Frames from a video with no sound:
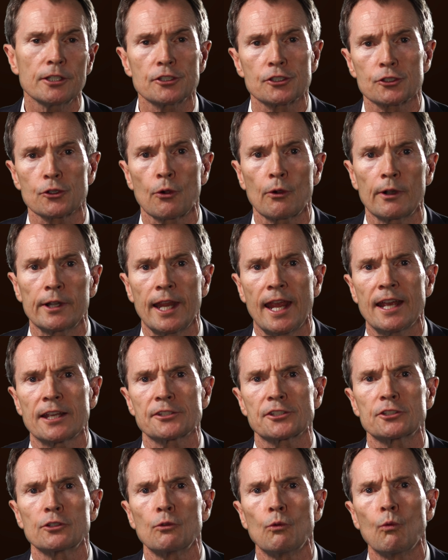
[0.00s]
story
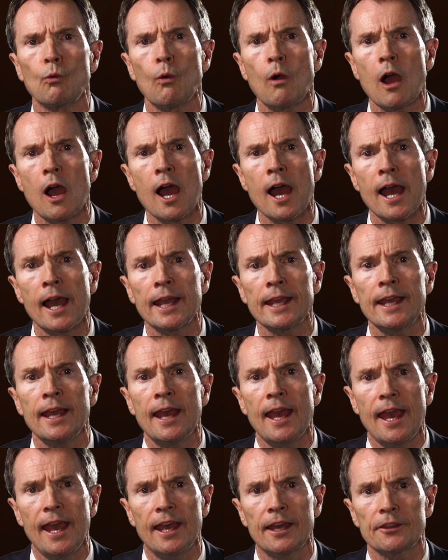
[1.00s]
as to why
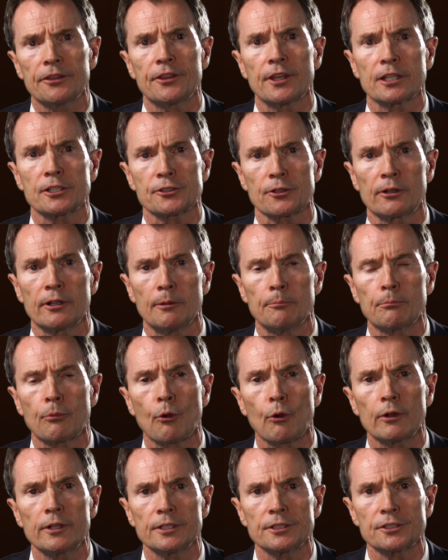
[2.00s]
ethics are
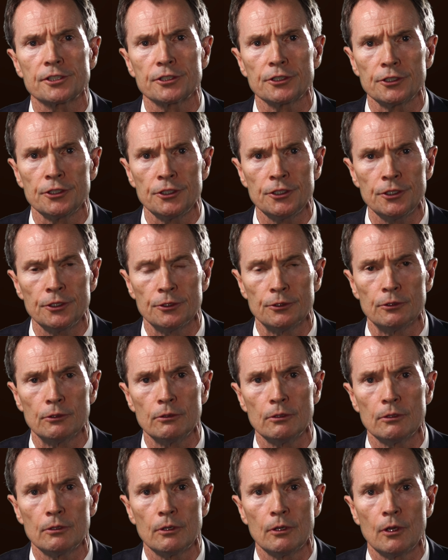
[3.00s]
important to you,
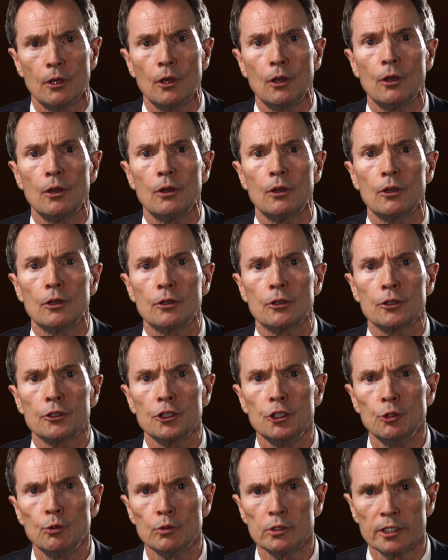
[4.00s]

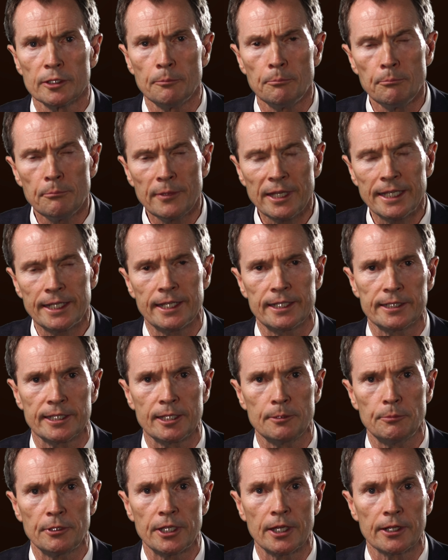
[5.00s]
you will
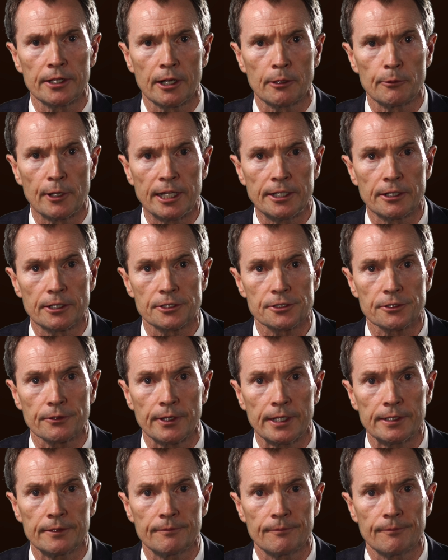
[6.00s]
immediately be on our radar screen.